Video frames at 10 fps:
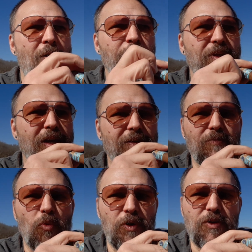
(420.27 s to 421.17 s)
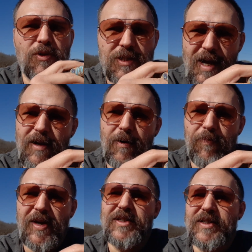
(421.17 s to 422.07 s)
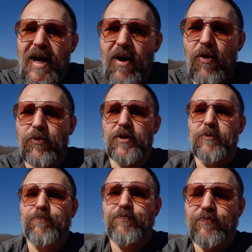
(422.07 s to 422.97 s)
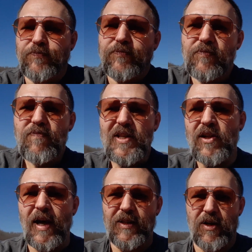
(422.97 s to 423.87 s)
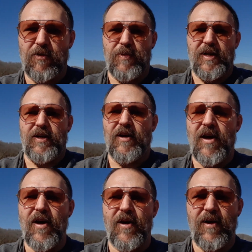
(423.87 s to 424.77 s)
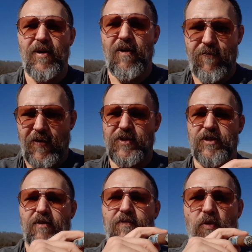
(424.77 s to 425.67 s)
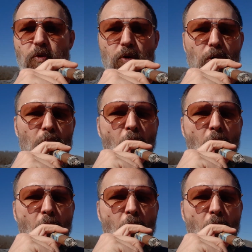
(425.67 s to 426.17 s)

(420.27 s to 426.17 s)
can, when you say them, they sound like they could be offensive or